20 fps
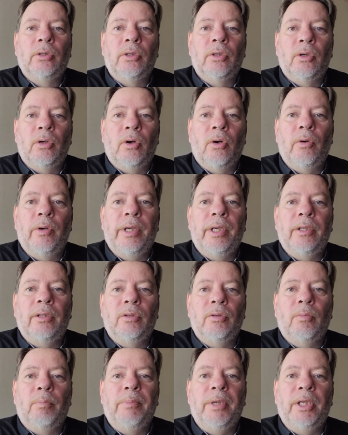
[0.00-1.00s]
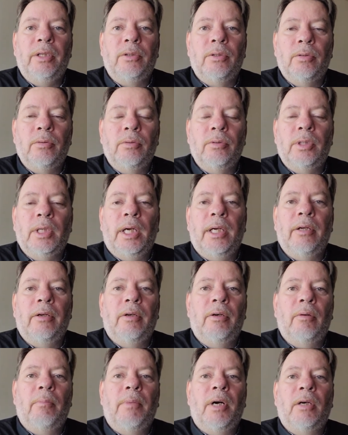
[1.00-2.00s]
going to be too
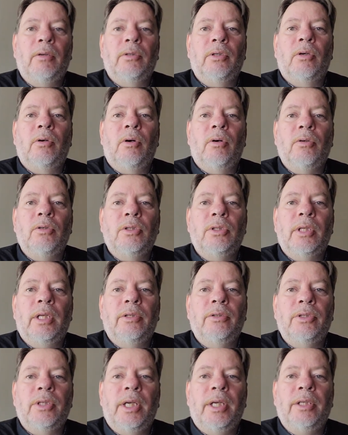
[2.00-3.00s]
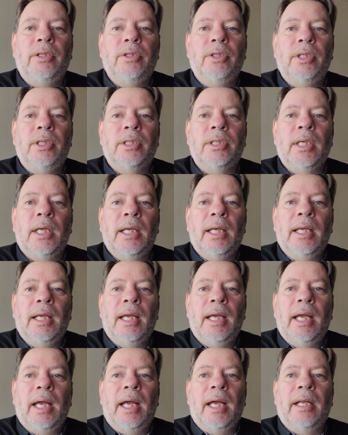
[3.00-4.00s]
tired about constant changes
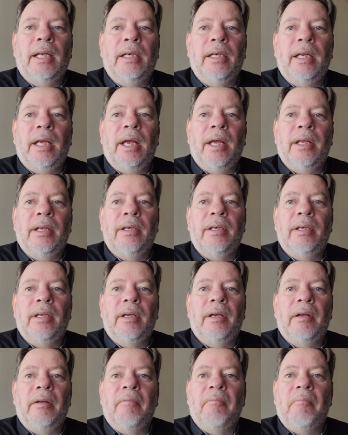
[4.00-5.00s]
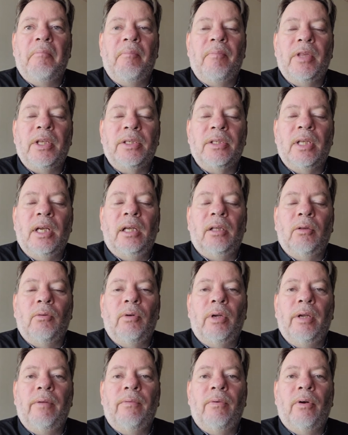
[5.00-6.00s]
and start
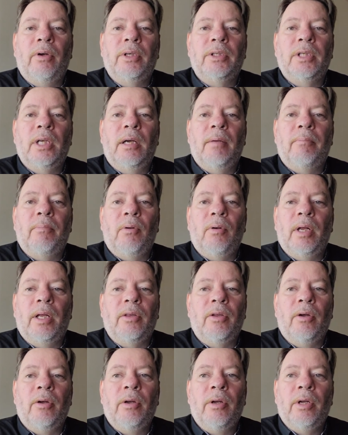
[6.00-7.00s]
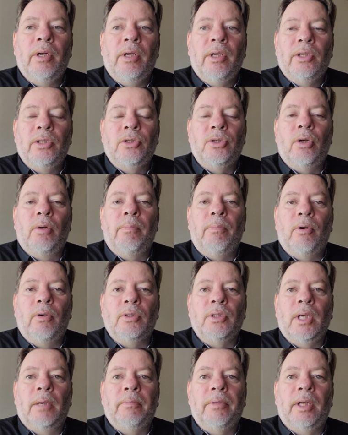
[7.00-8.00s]
looking, for example, other job or
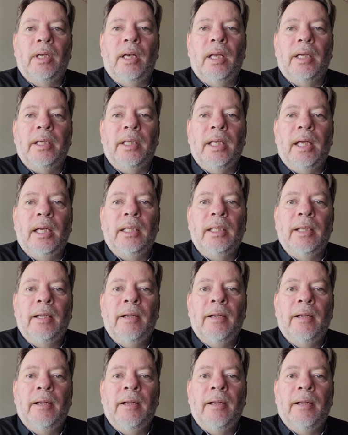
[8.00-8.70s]
something like that.